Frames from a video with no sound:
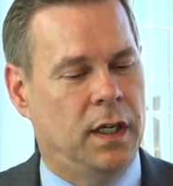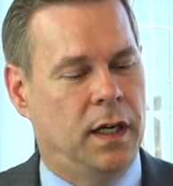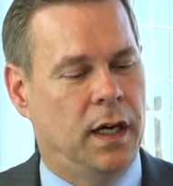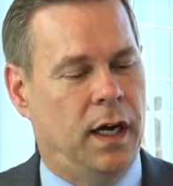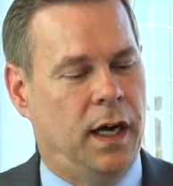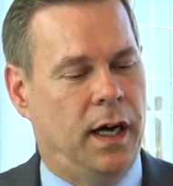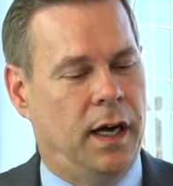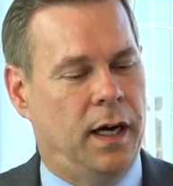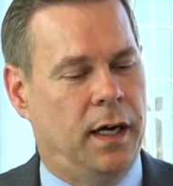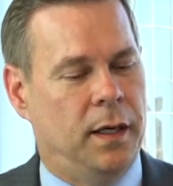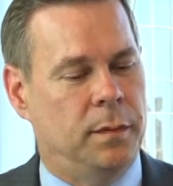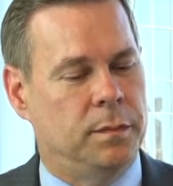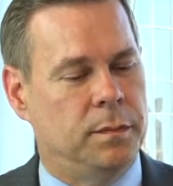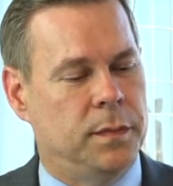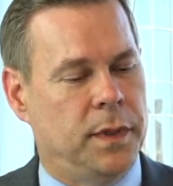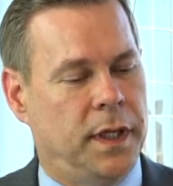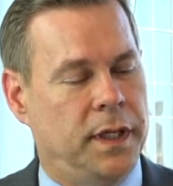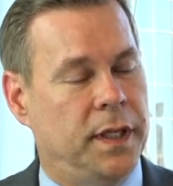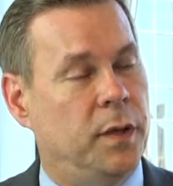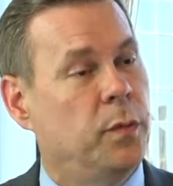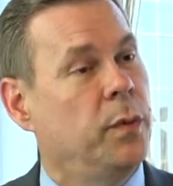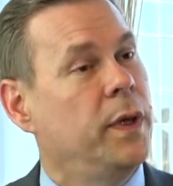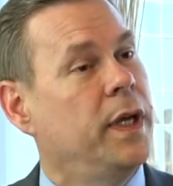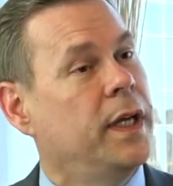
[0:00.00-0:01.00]

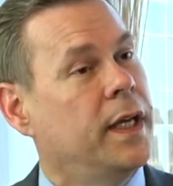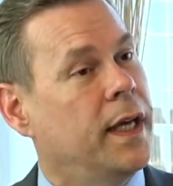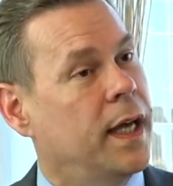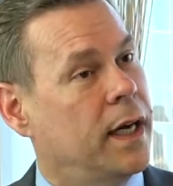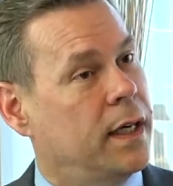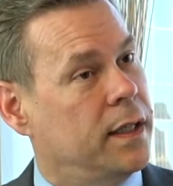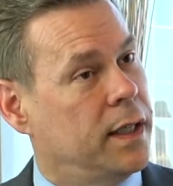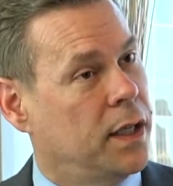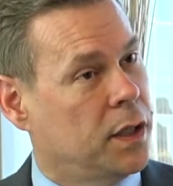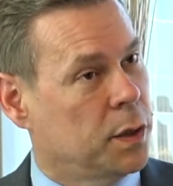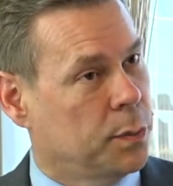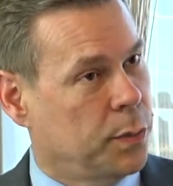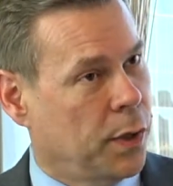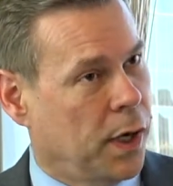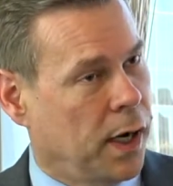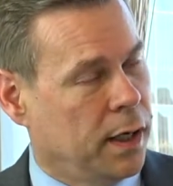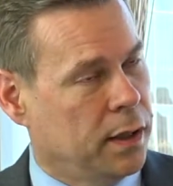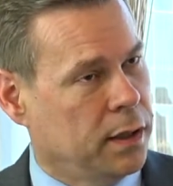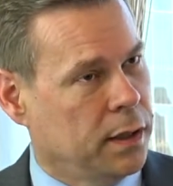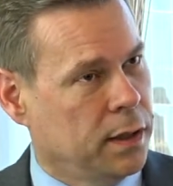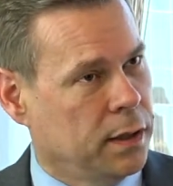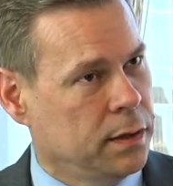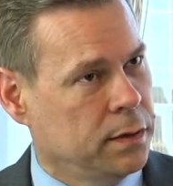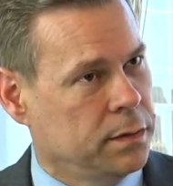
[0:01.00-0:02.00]
And then we got another
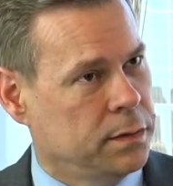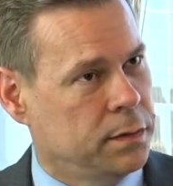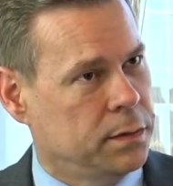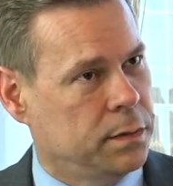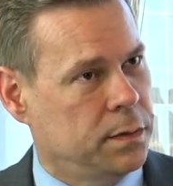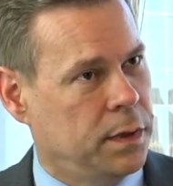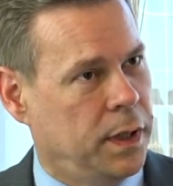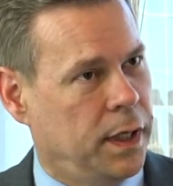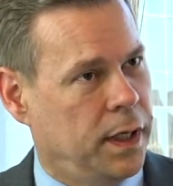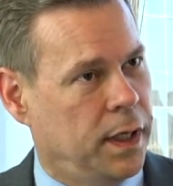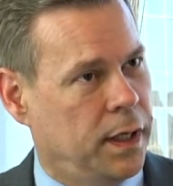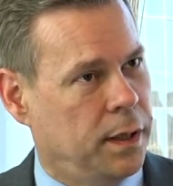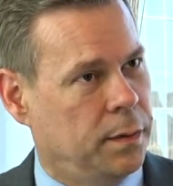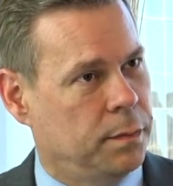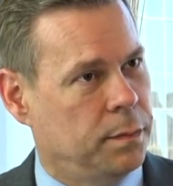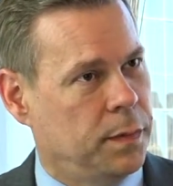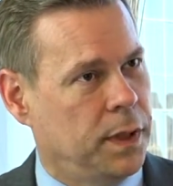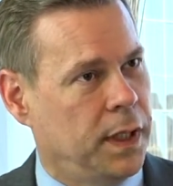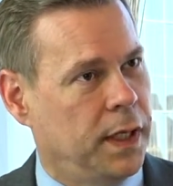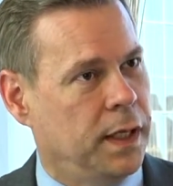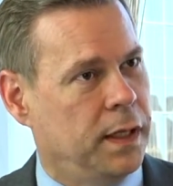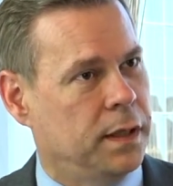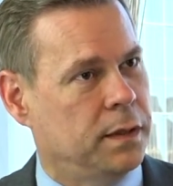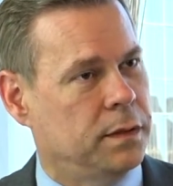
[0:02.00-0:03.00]
partner,
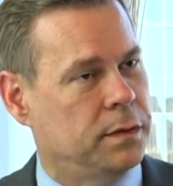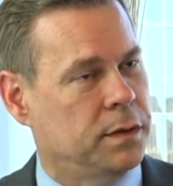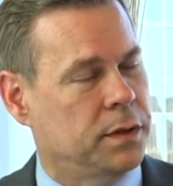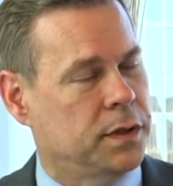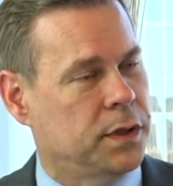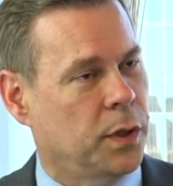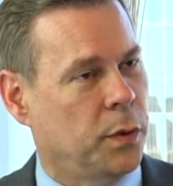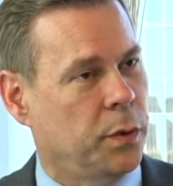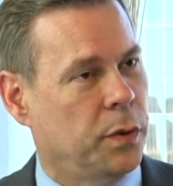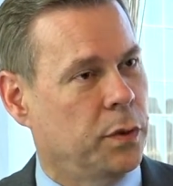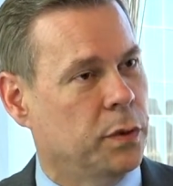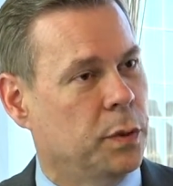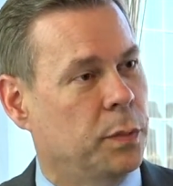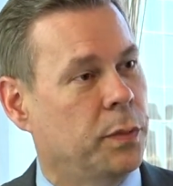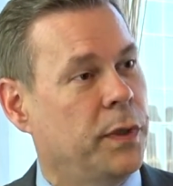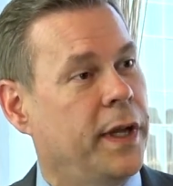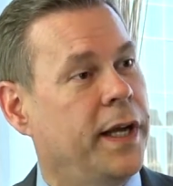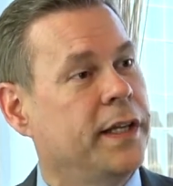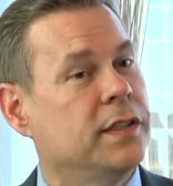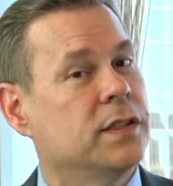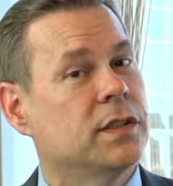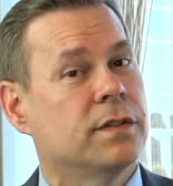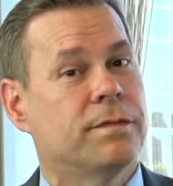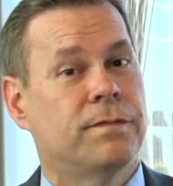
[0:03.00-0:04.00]
and so we
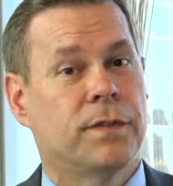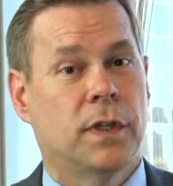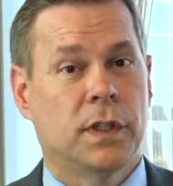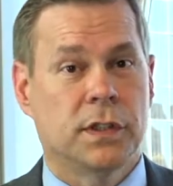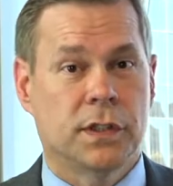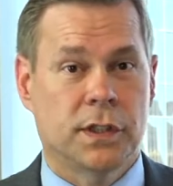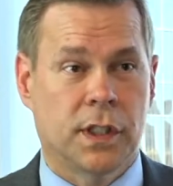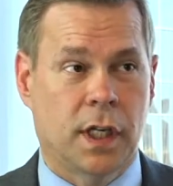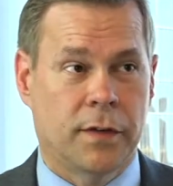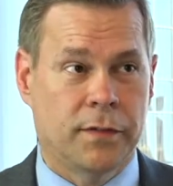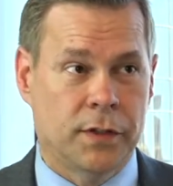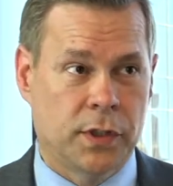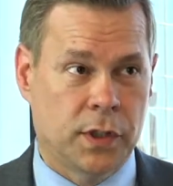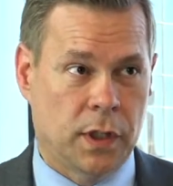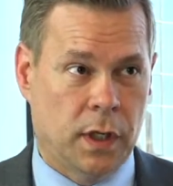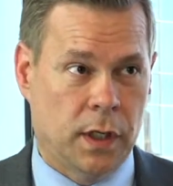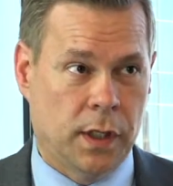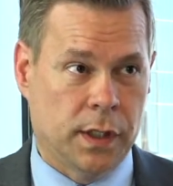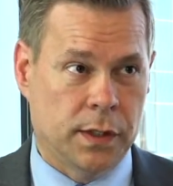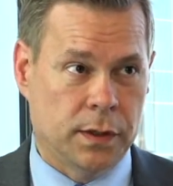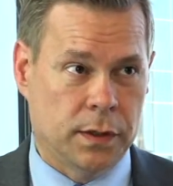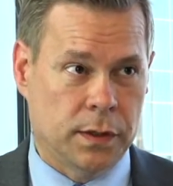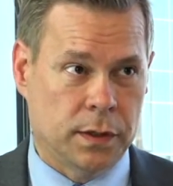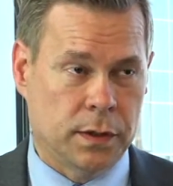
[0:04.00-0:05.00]
replaced the first set of
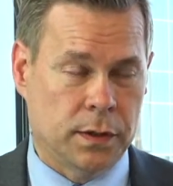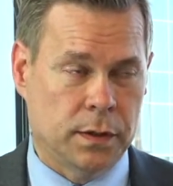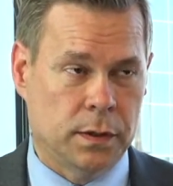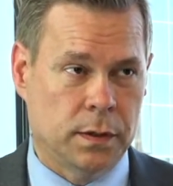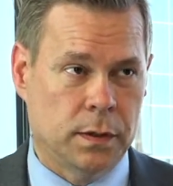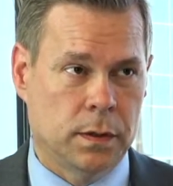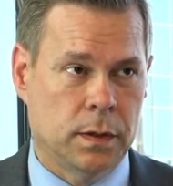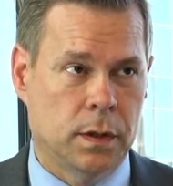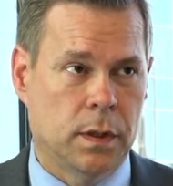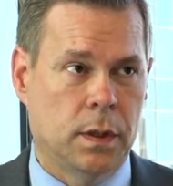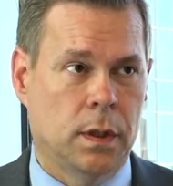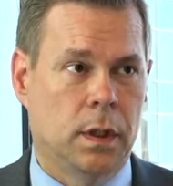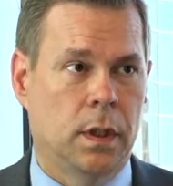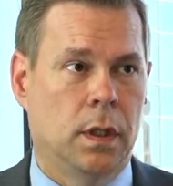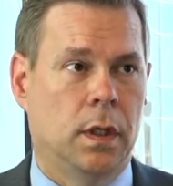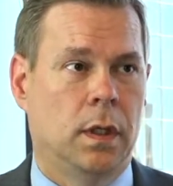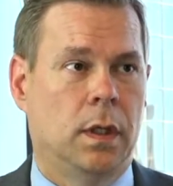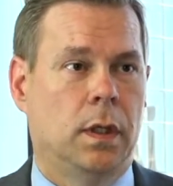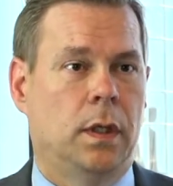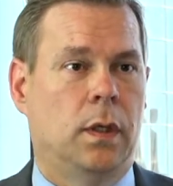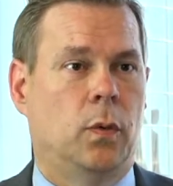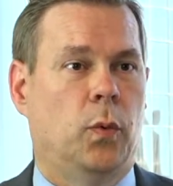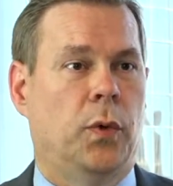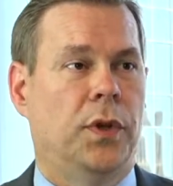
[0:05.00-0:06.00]
attorneys
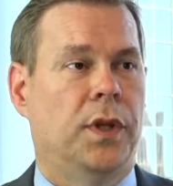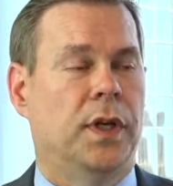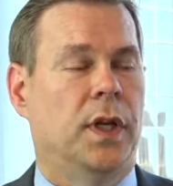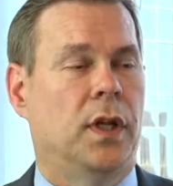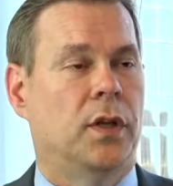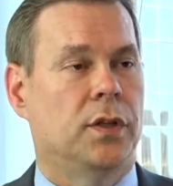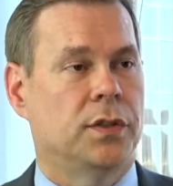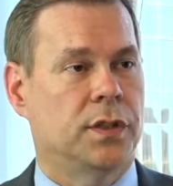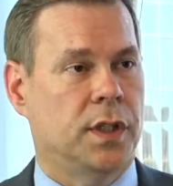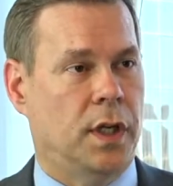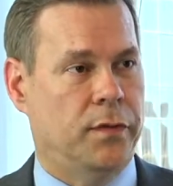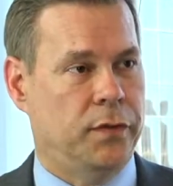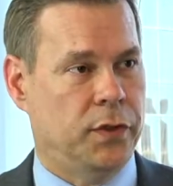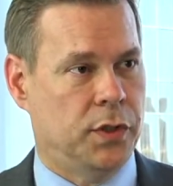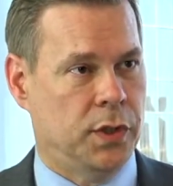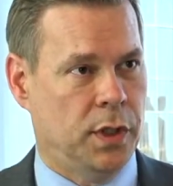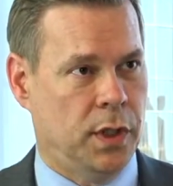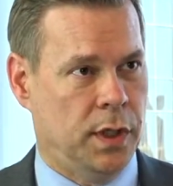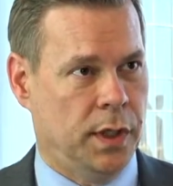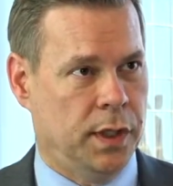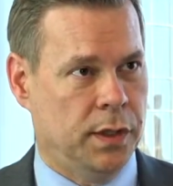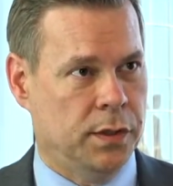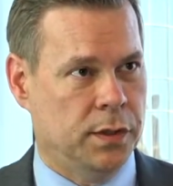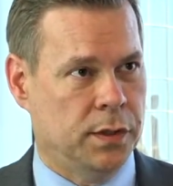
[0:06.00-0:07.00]
with another set of
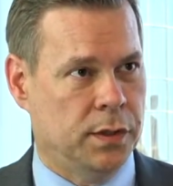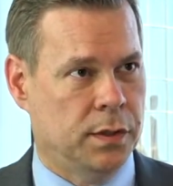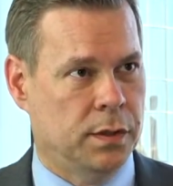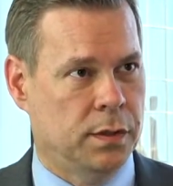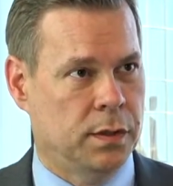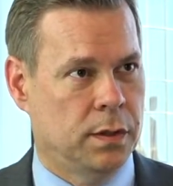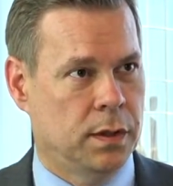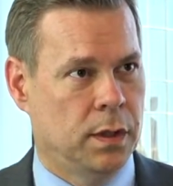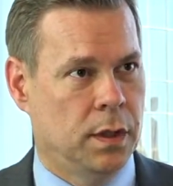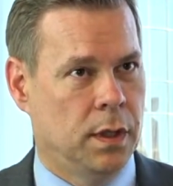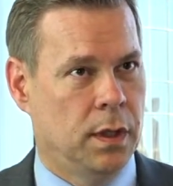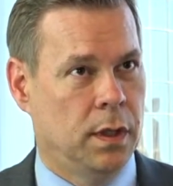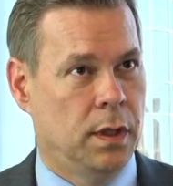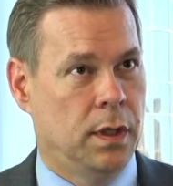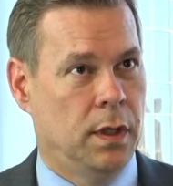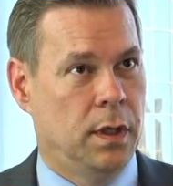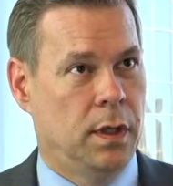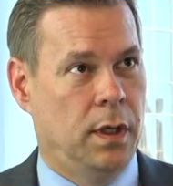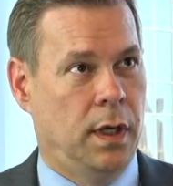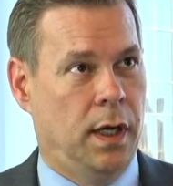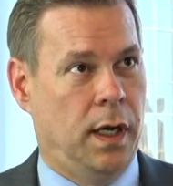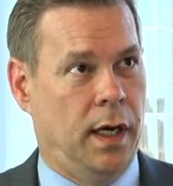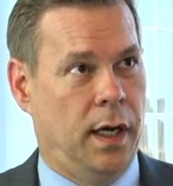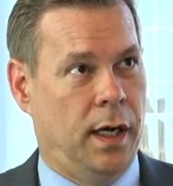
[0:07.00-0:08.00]
attorneys, and
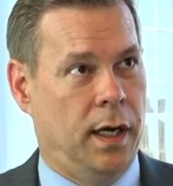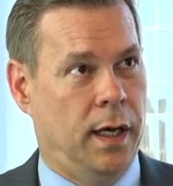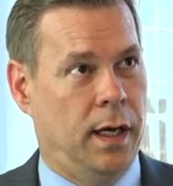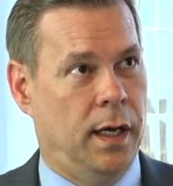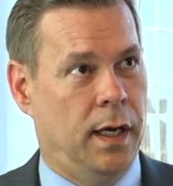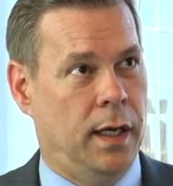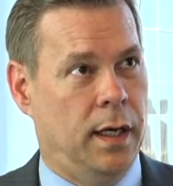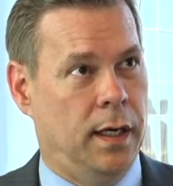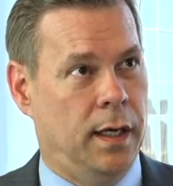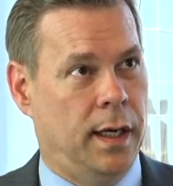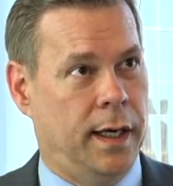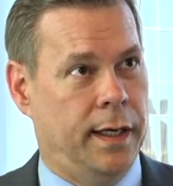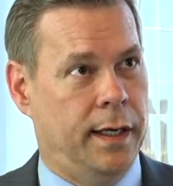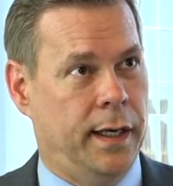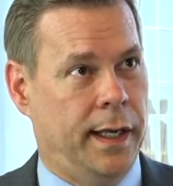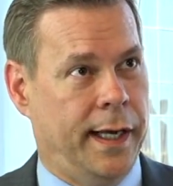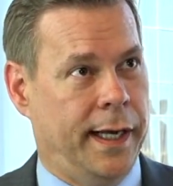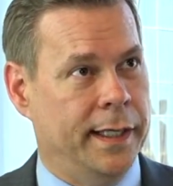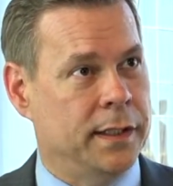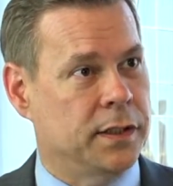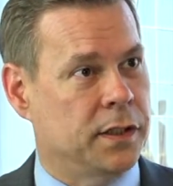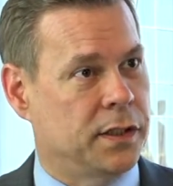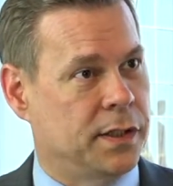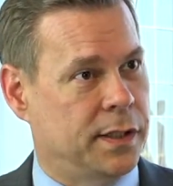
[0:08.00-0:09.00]
I'd
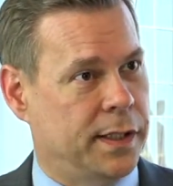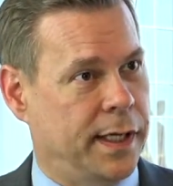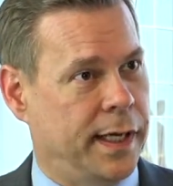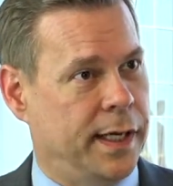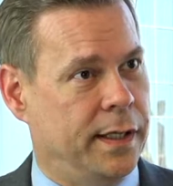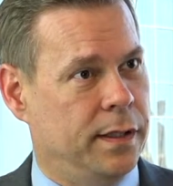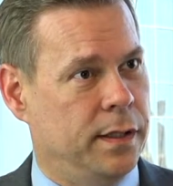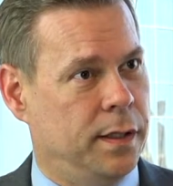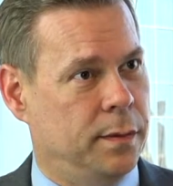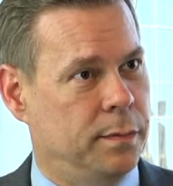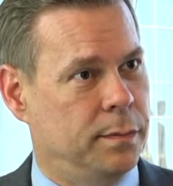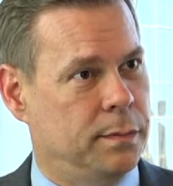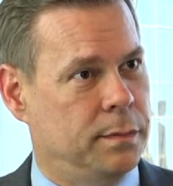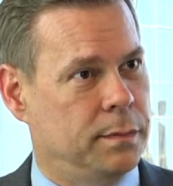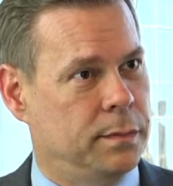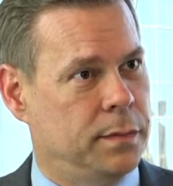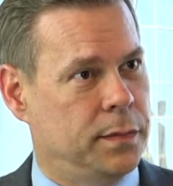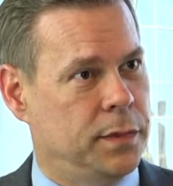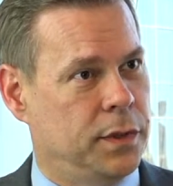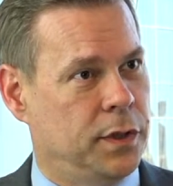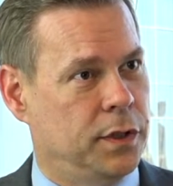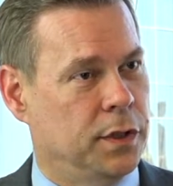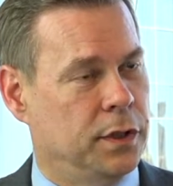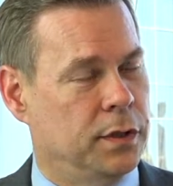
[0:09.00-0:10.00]
like to say that
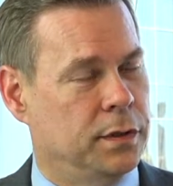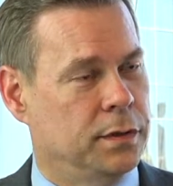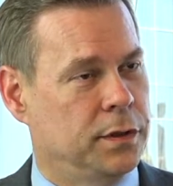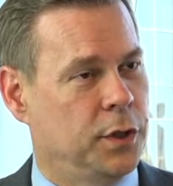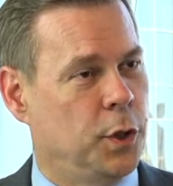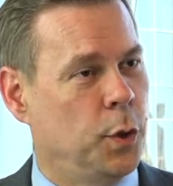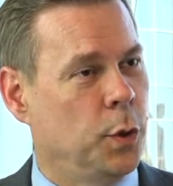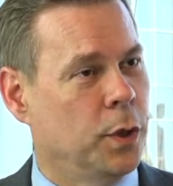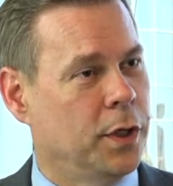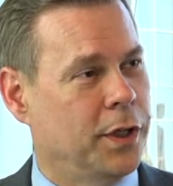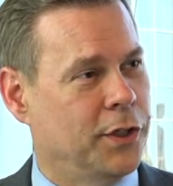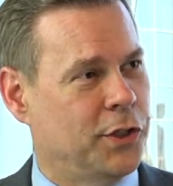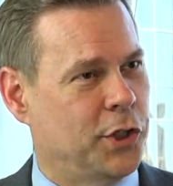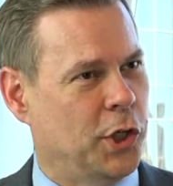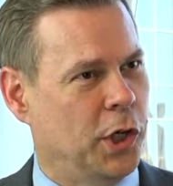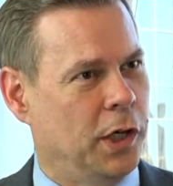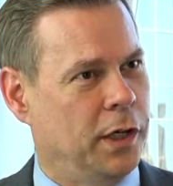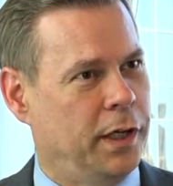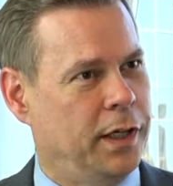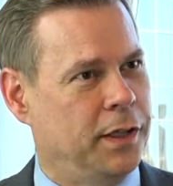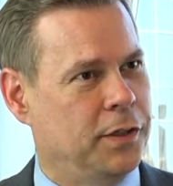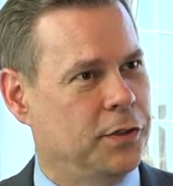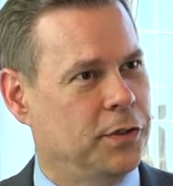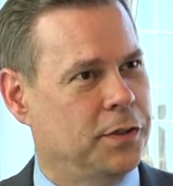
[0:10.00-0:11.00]
your newer
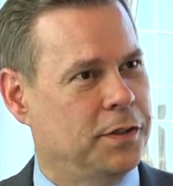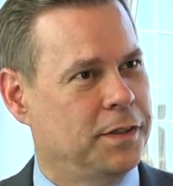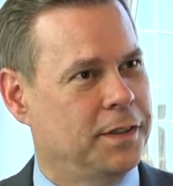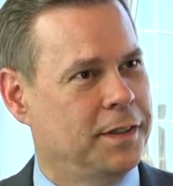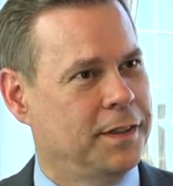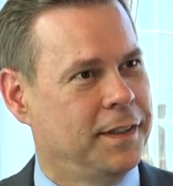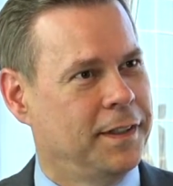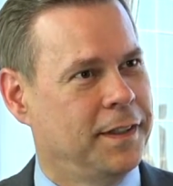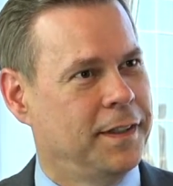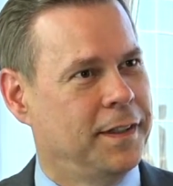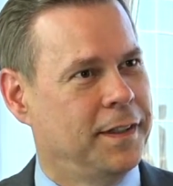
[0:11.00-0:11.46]
attorneys